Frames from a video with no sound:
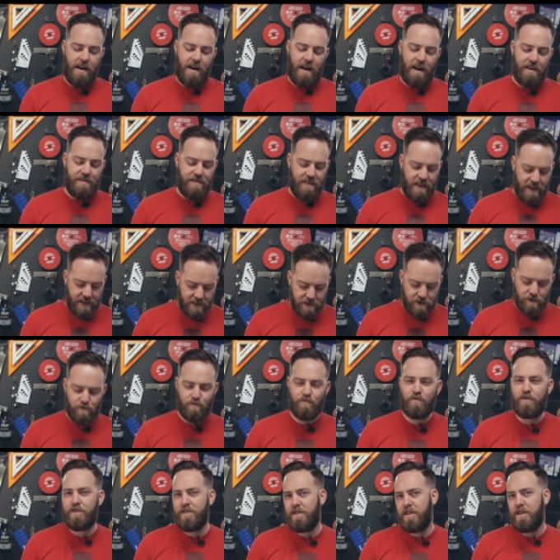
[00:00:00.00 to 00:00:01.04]
I think it's
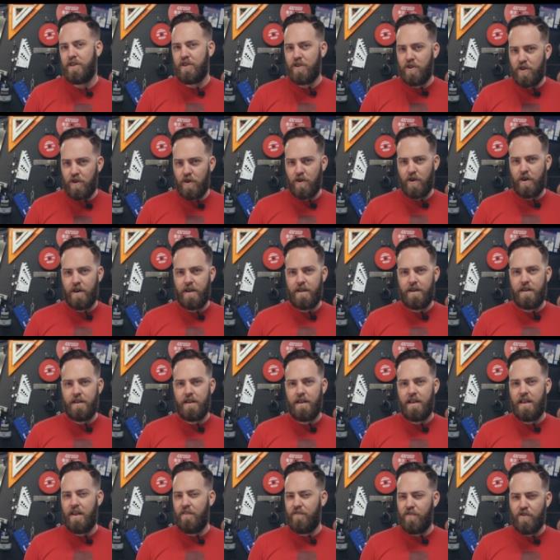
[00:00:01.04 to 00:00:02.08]
really good
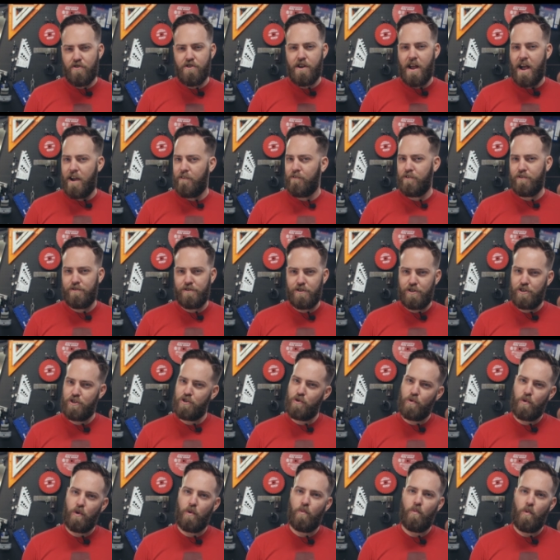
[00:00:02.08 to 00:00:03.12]
if you're not really
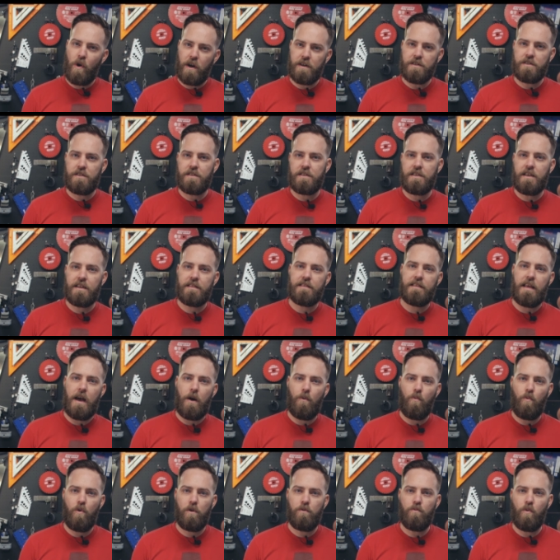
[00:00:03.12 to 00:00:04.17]
sure what to get that
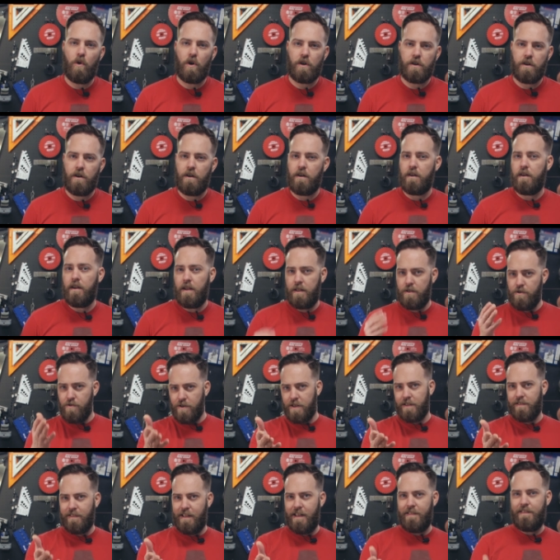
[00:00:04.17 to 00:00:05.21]
woodworker, and you
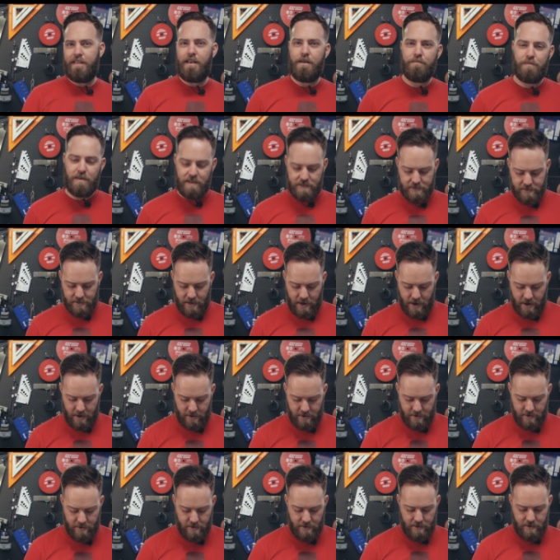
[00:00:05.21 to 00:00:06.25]
can let them decide.
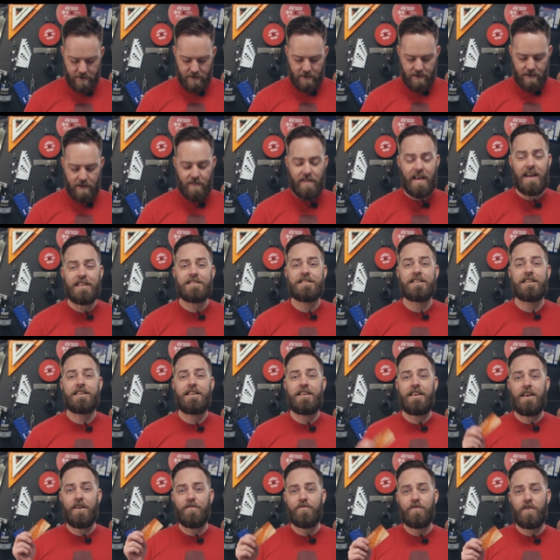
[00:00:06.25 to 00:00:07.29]
And that's a
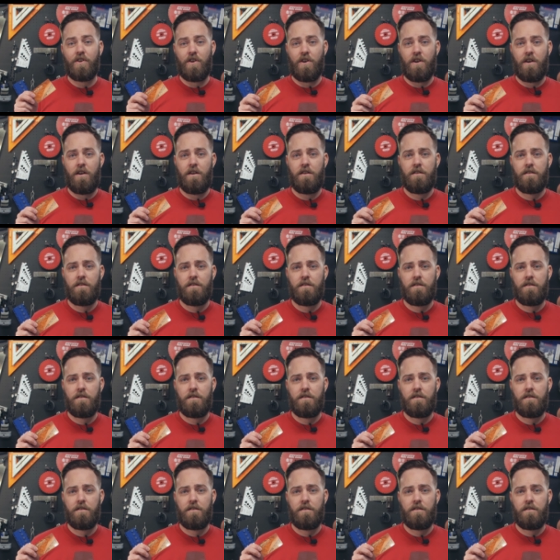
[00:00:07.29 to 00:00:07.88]
gift card.